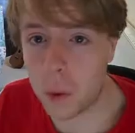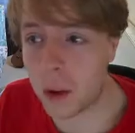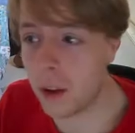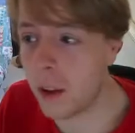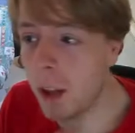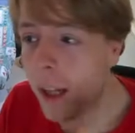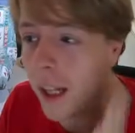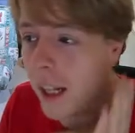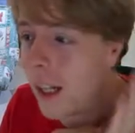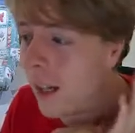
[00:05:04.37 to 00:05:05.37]
1.
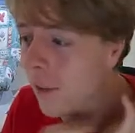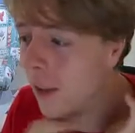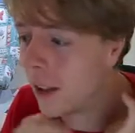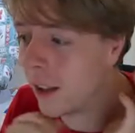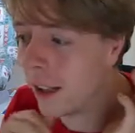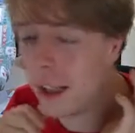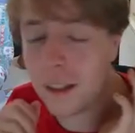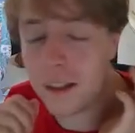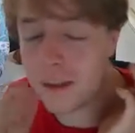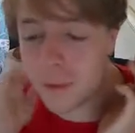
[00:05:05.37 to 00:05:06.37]
If I can
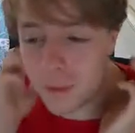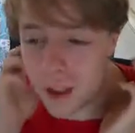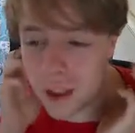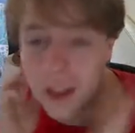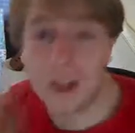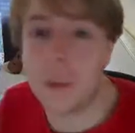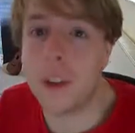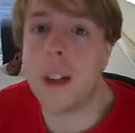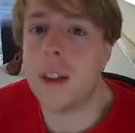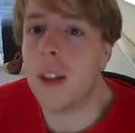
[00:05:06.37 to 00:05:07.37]
get
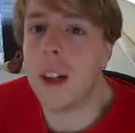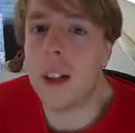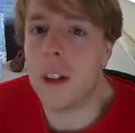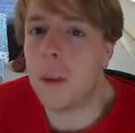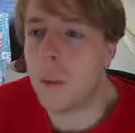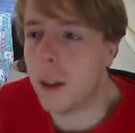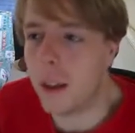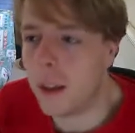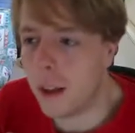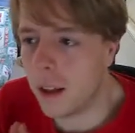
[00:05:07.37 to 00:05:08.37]
silver this year, it'll
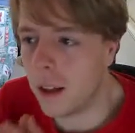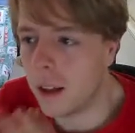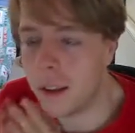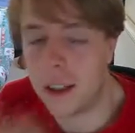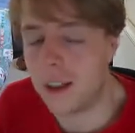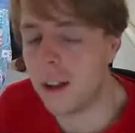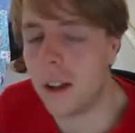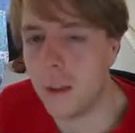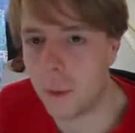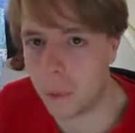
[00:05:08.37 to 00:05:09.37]
be a decent
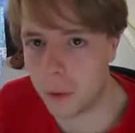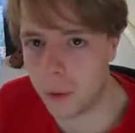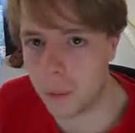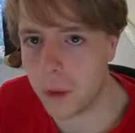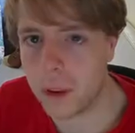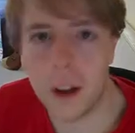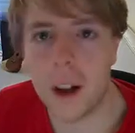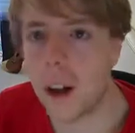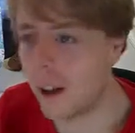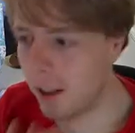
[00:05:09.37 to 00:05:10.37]
enough improvement.
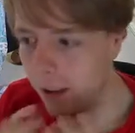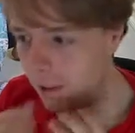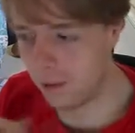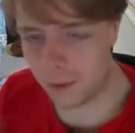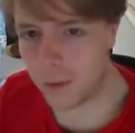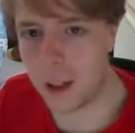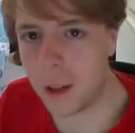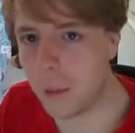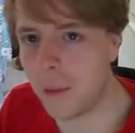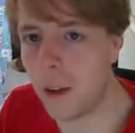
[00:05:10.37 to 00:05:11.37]
You know,
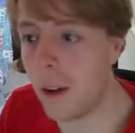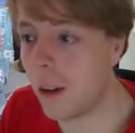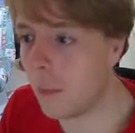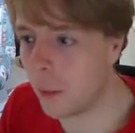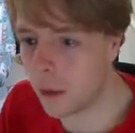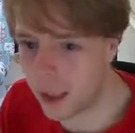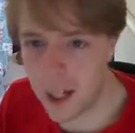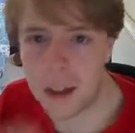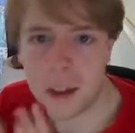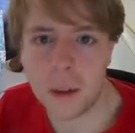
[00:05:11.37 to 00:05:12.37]
that'll be fine. But to
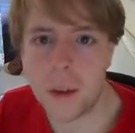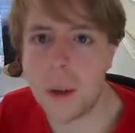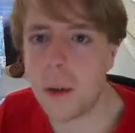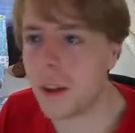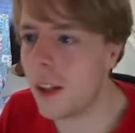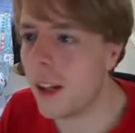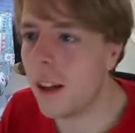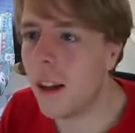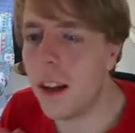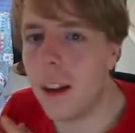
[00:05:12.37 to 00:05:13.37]
get 2 golds, and
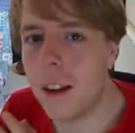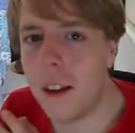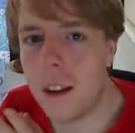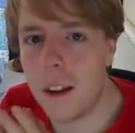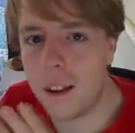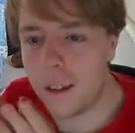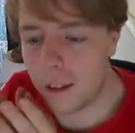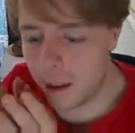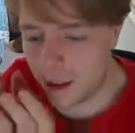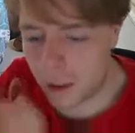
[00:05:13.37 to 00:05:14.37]
then
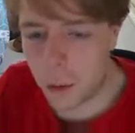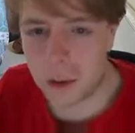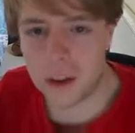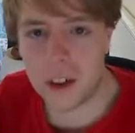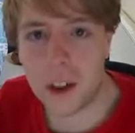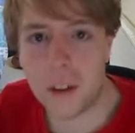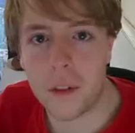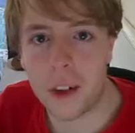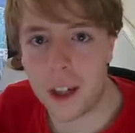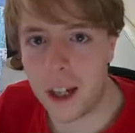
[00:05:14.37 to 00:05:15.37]

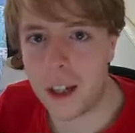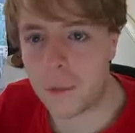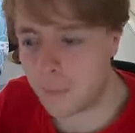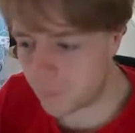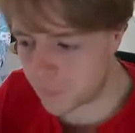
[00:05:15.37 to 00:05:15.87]
quarterstaff again,